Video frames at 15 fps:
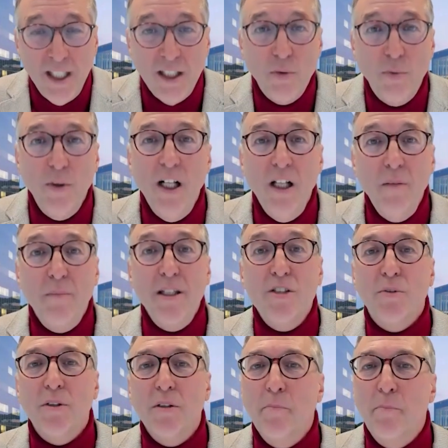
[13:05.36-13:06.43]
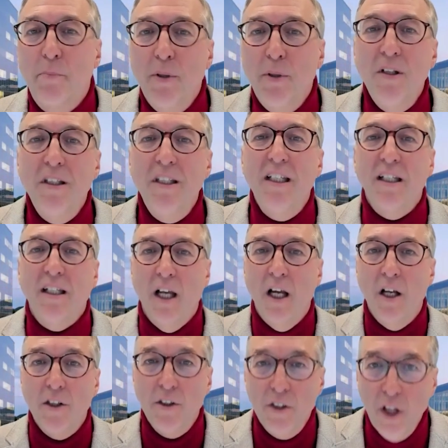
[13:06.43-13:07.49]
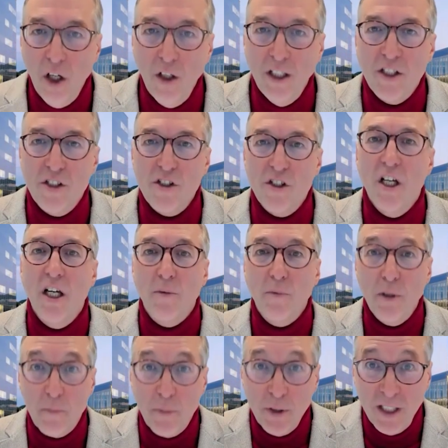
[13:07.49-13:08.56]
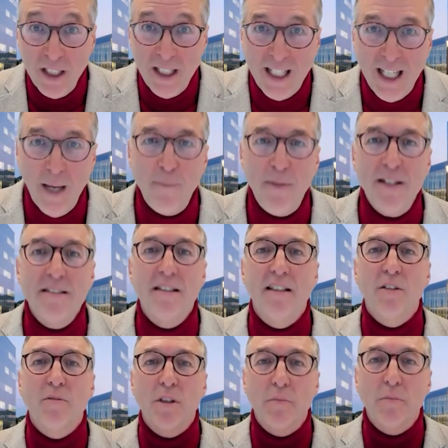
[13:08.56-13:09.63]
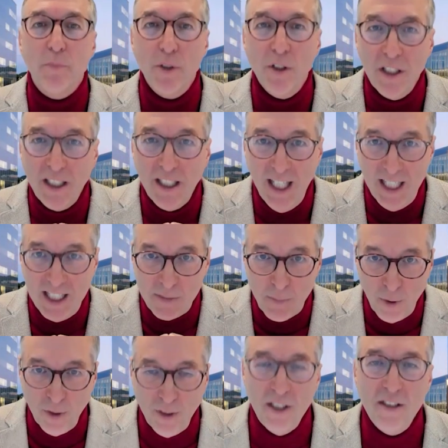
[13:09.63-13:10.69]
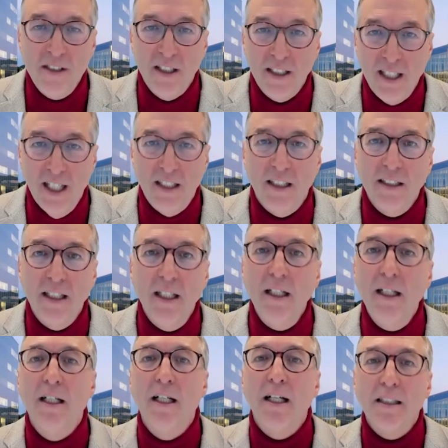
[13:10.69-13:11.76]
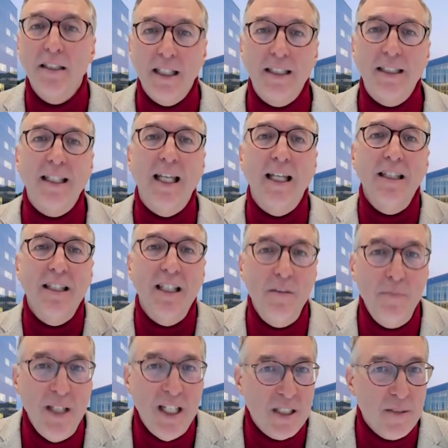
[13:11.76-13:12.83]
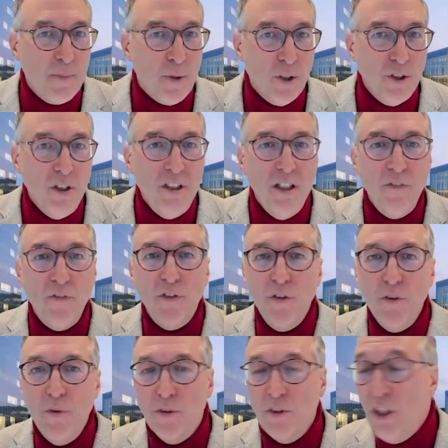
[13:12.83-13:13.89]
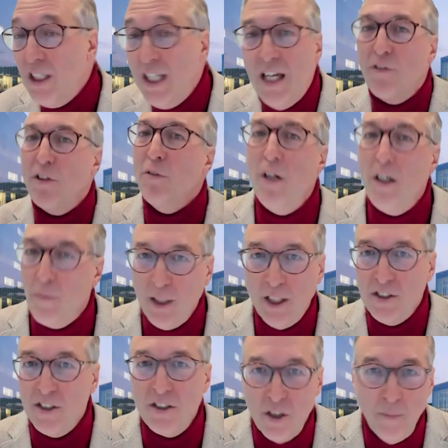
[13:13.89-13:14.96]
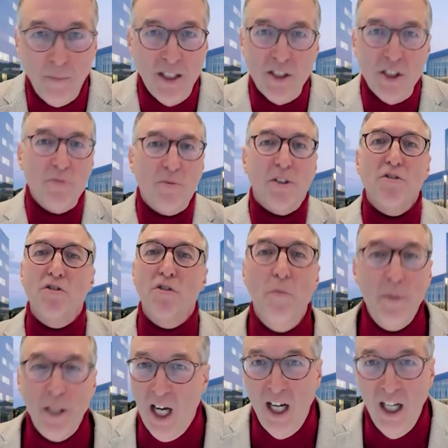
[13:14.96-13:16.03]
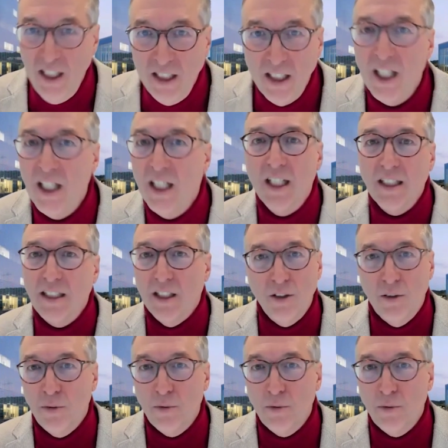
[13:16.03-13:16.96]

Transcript: it well means we're building knowledge, we're building capacity, we're building expertise in Canada that can then be exported if you, not everywhere, because in some places we're so behind that